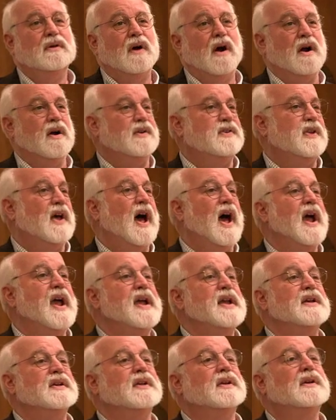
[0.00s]
are
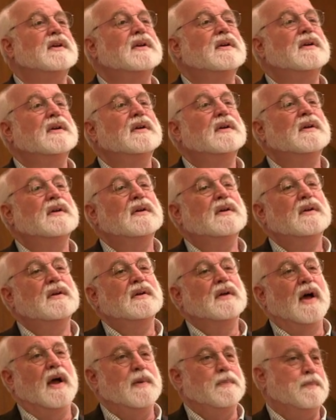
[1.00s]
tight."
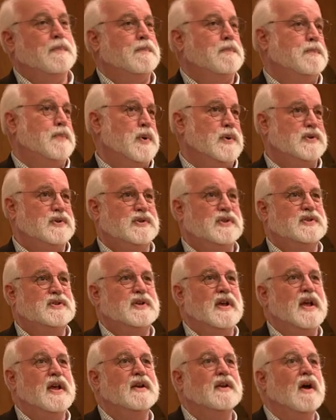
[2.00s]
I pushed
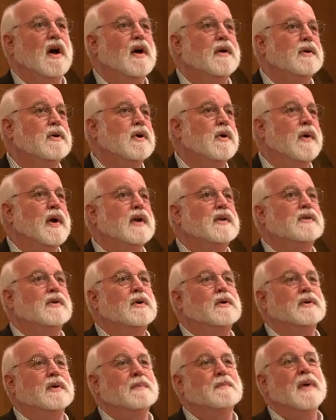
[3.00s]
send, autocorrect
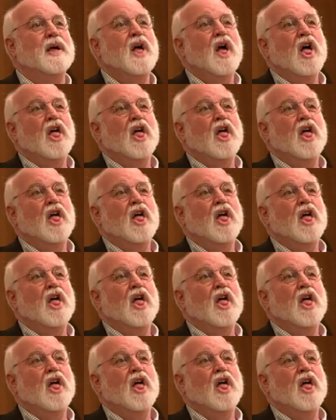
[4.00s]
told him,